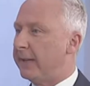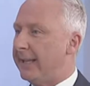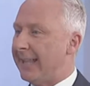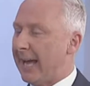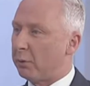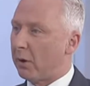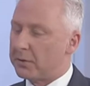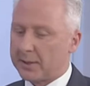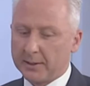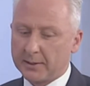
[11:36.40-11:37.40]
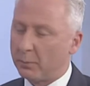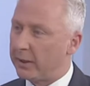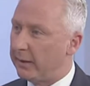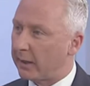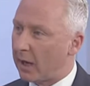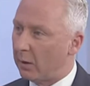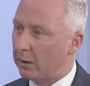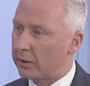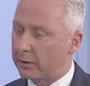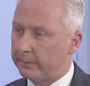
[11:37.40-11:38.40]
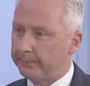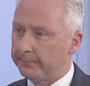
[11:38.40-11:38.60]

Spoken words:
in that process within the coalition?